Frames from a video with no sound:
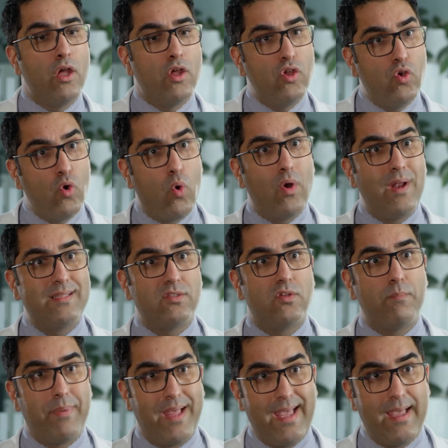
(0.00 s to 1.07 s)
Your
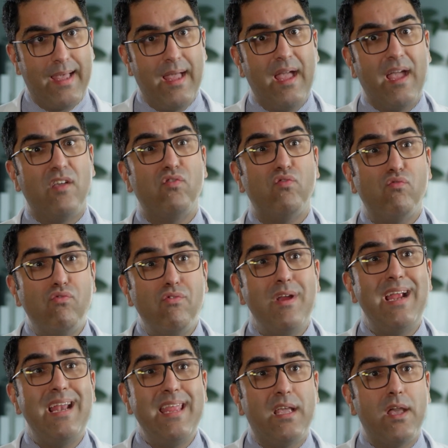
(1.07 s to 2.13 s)
little bit is
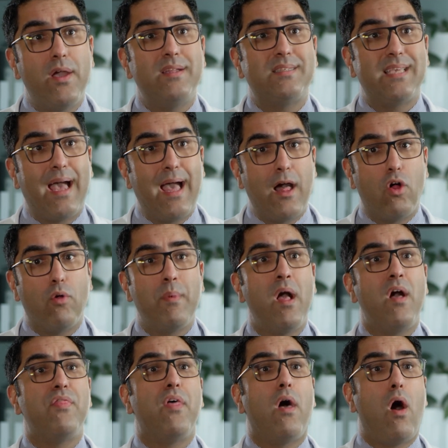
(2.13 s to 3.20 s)
really going to help
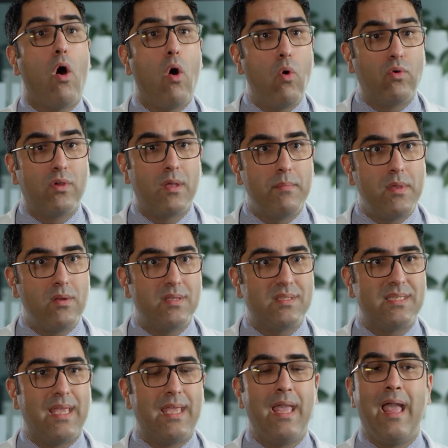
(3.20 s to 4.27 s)
the whole
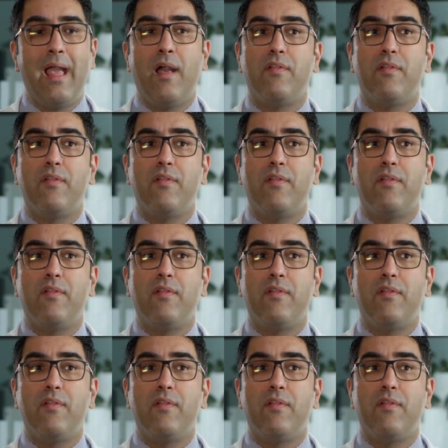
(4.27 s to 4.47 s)
community.